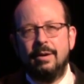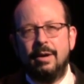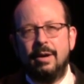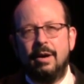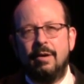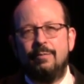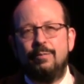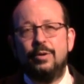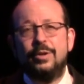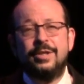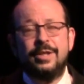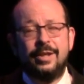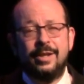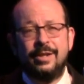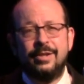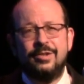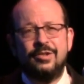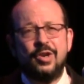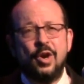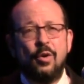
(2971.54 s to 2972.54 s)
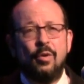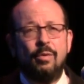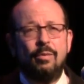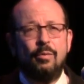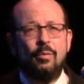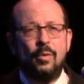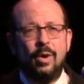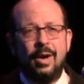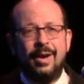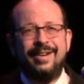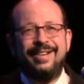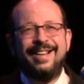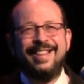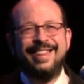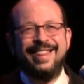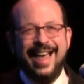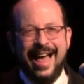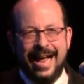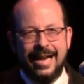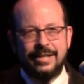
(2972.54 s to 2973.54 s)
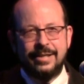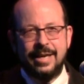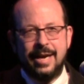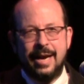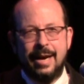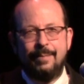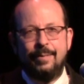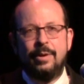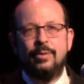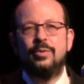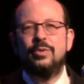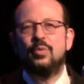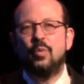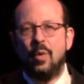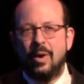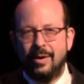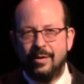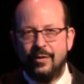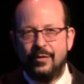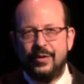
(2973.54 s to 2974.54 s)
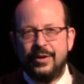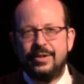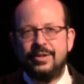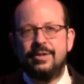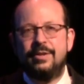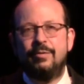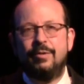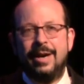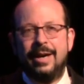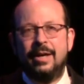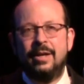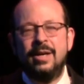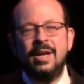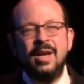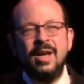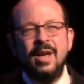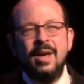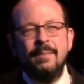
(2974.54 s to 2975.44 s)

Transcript: of Brazilians don't want that to happen. It was one of the things he ran on.